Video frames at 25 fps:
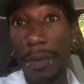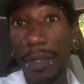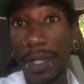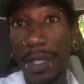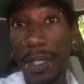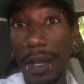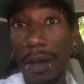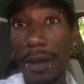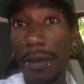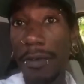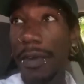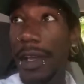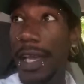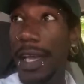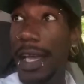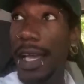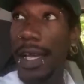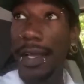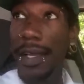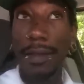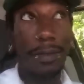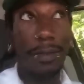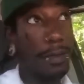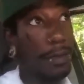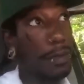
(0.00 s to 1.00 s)
Does that mean I'm
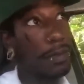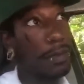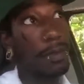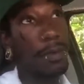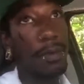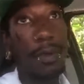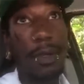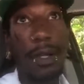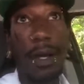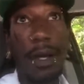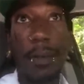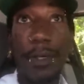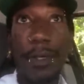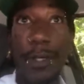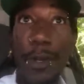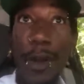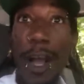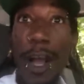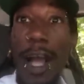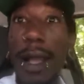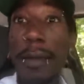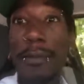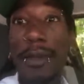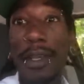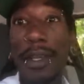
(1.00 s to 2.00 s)
soft?
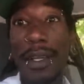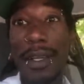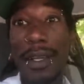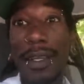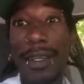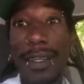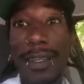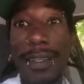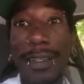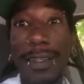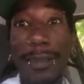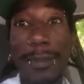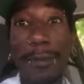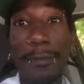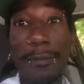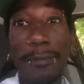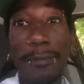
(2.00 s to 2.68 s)
Come try me.